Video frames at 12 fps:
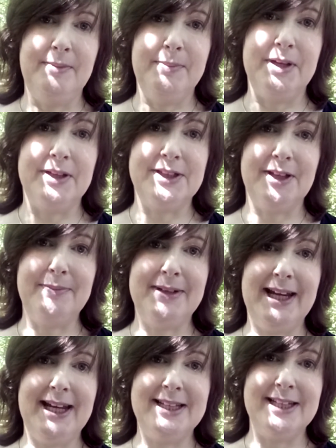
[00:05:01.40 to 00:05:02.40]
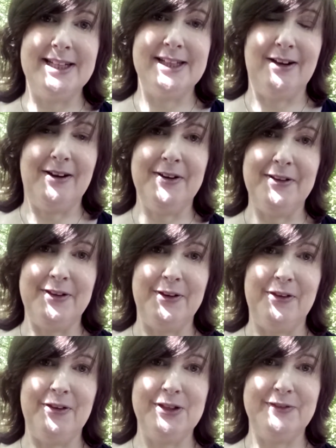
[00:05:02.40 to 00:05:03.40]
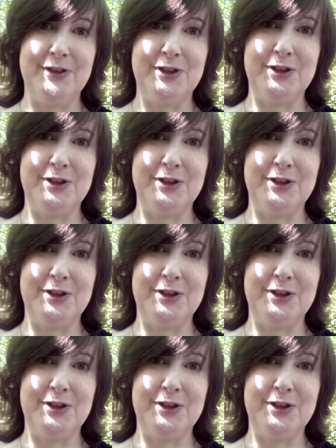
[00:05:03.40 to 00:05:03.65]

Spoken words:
because some days it is harder than others for